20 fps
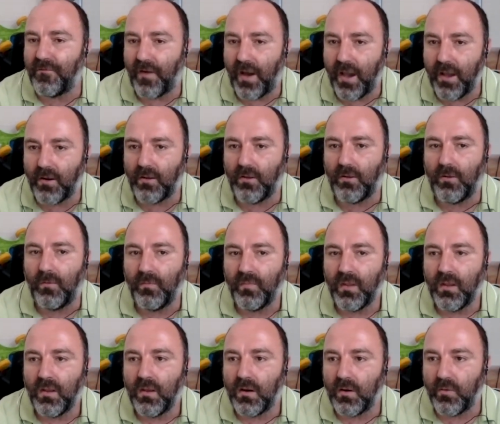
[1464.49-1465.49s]
vital
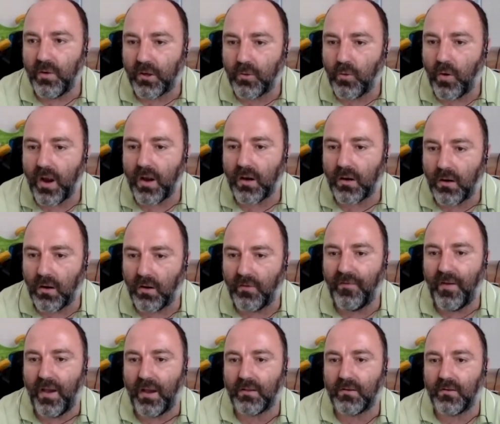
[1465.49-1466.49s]
required
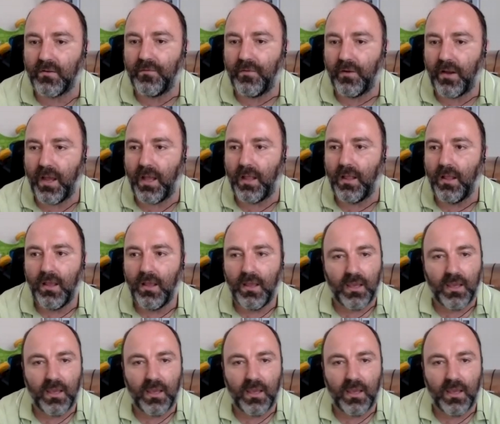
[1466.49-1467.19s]
cofactor for that.